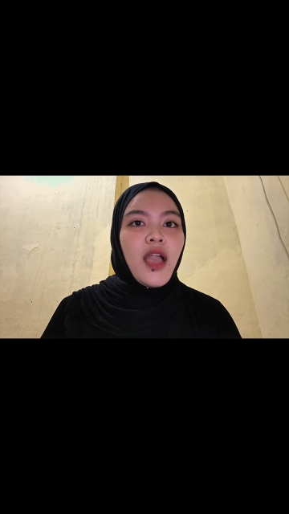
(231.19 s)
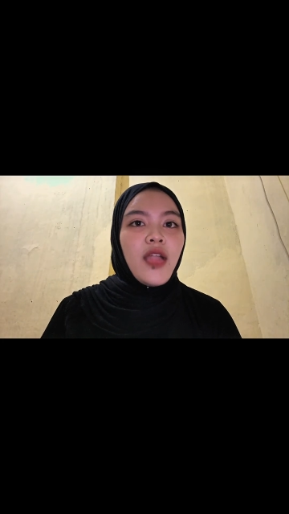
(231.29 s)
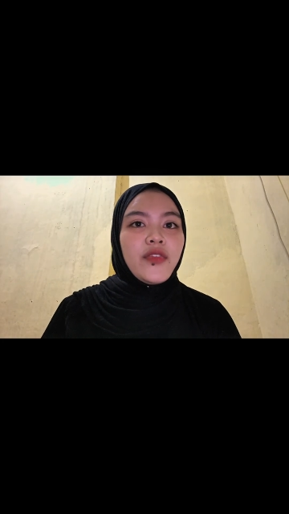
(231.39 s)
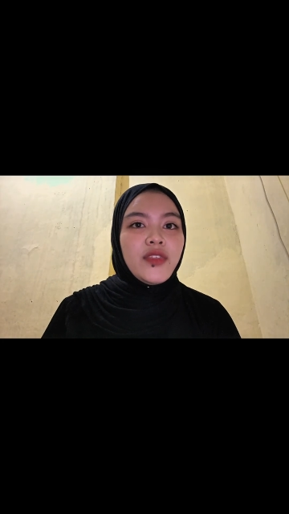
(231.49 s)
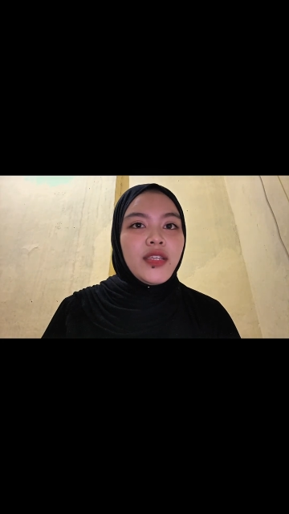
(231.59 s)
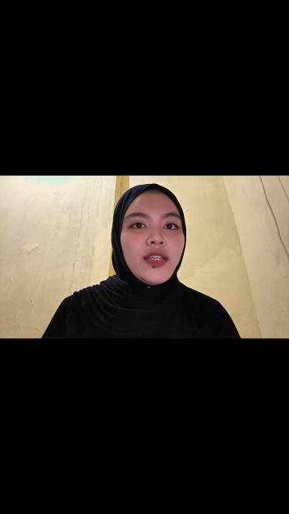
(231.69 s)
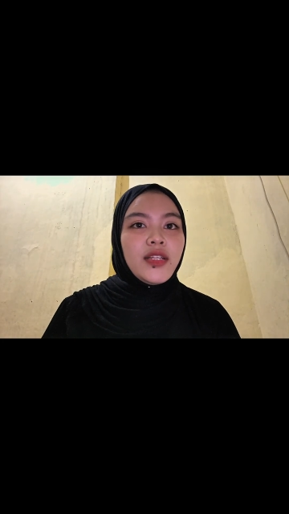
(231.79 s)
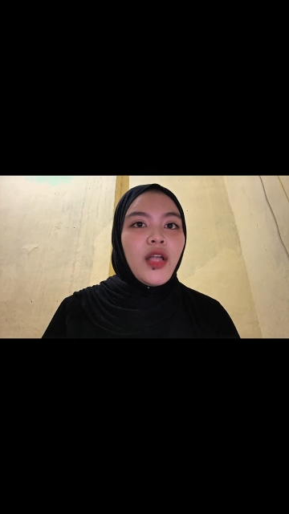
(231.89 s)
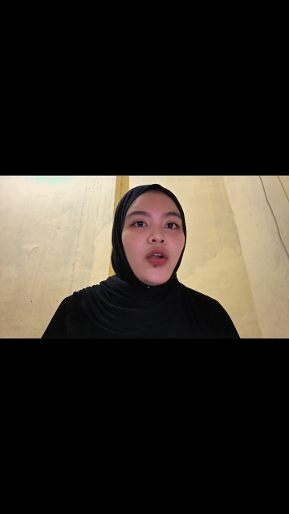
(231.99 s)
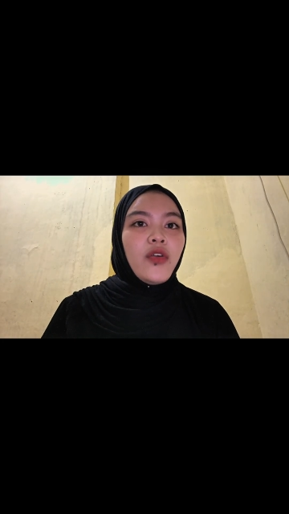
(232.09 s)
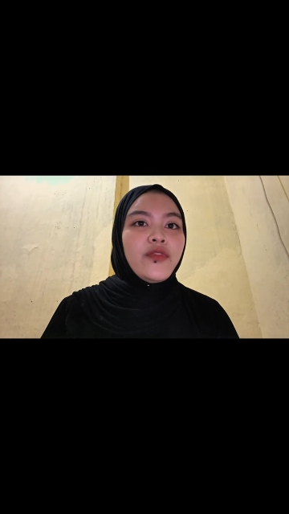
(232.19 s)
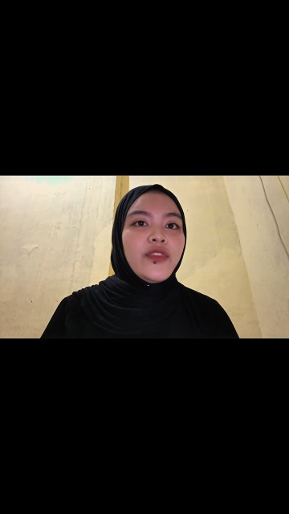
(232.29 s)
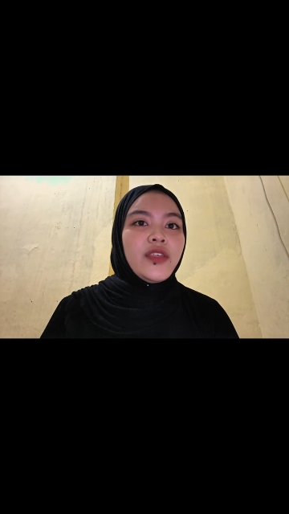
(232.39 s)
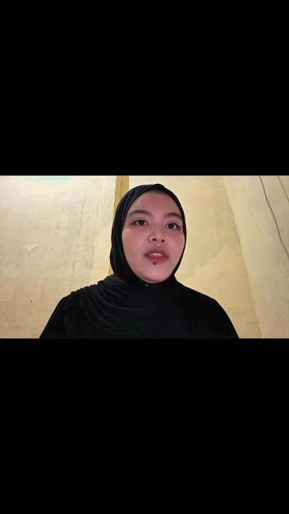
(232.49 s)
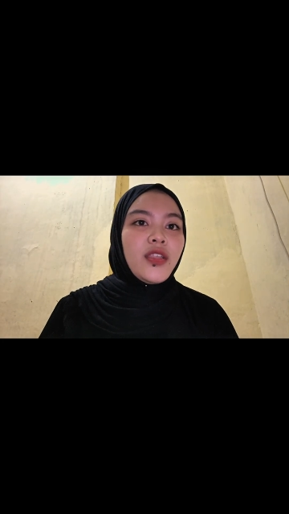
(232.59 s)
article of
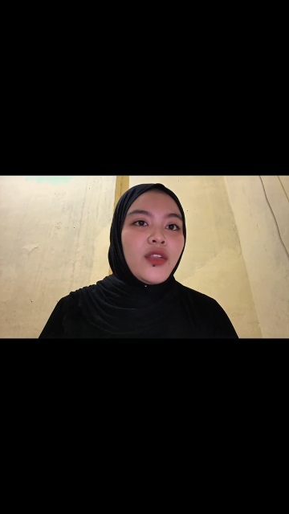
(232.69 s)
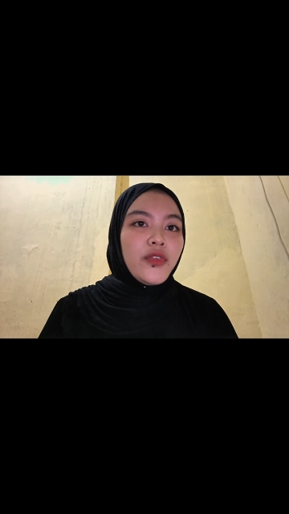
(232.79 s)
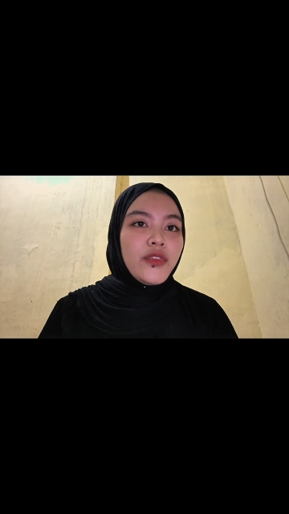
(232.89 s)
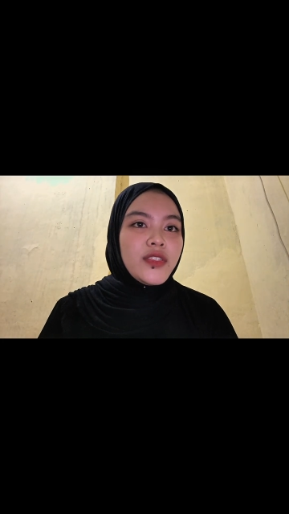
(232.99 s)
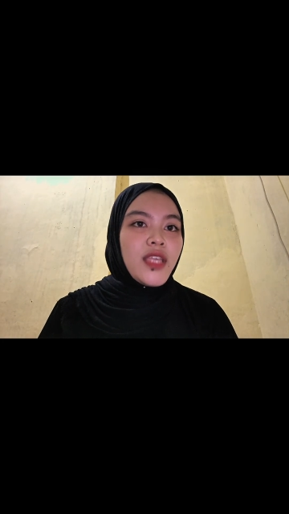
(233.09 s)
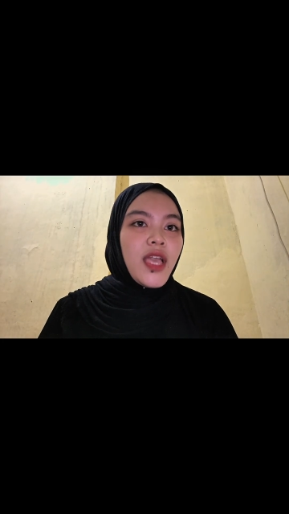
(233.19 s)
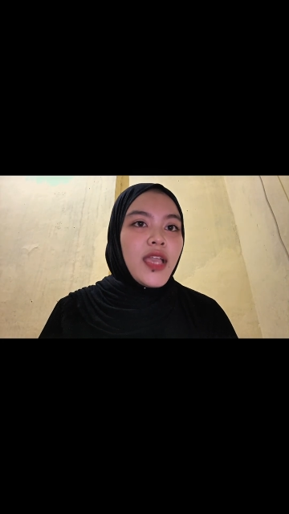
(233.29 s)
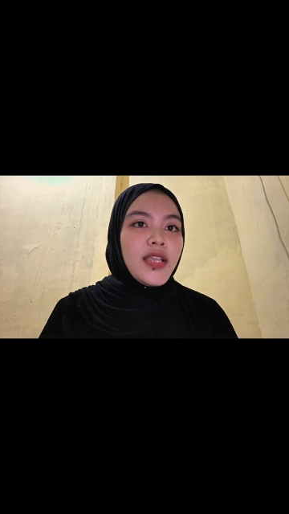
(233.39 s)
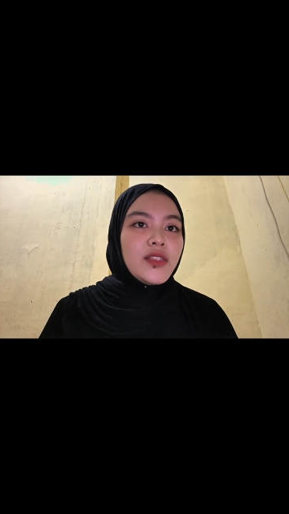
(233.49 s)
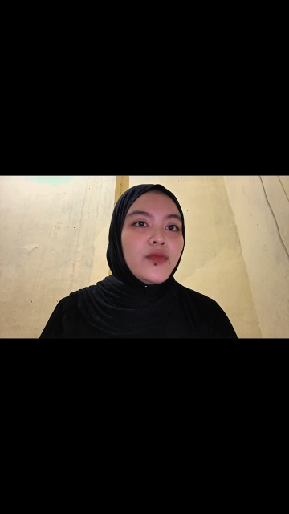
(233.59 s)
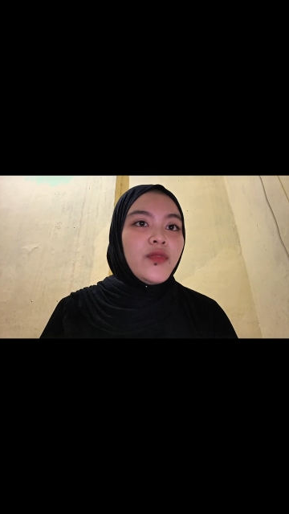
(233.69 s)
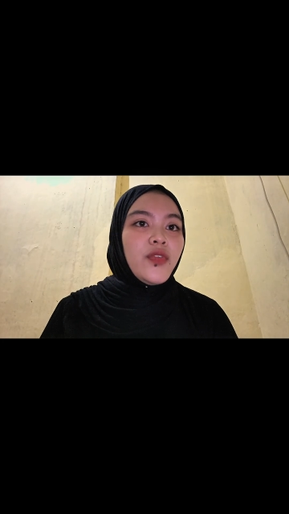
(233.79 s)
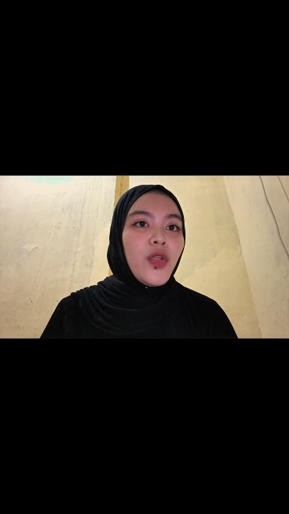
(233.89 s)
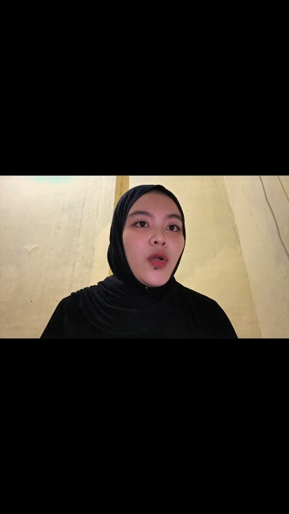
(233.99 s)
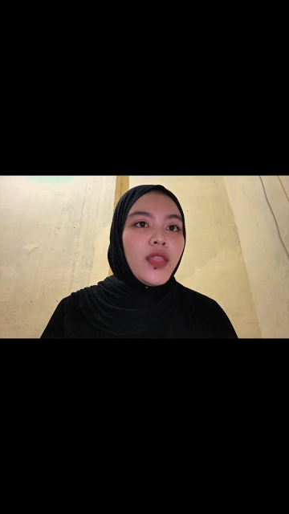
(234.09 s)
the Narcotics Act
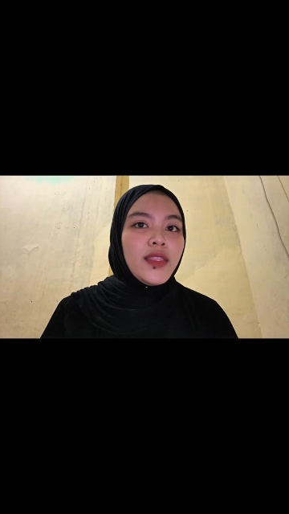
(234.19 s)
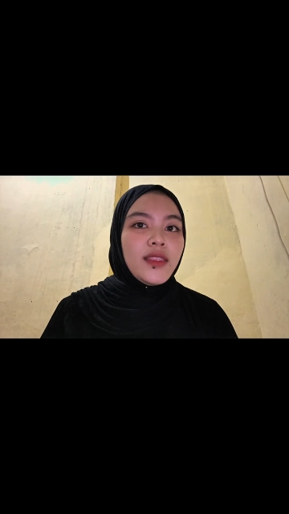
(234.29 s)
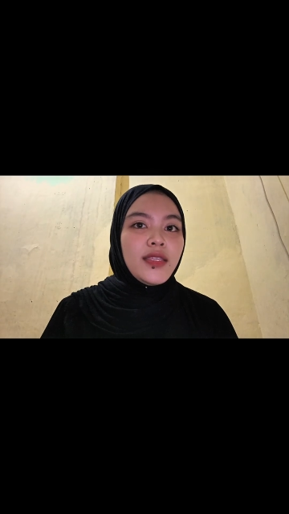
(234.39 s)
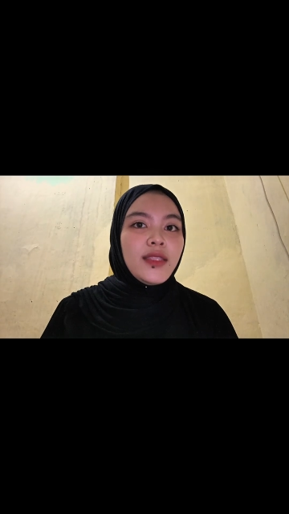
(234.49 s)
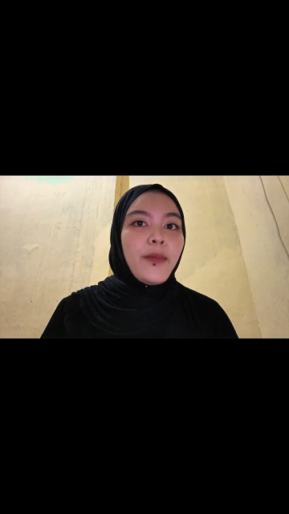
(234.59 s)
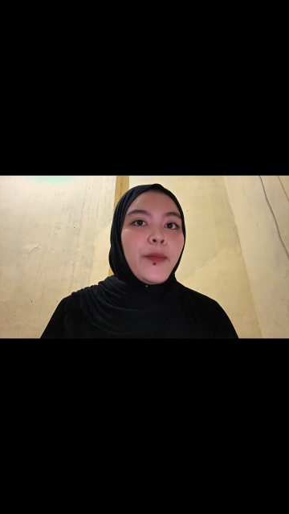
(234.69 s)
violated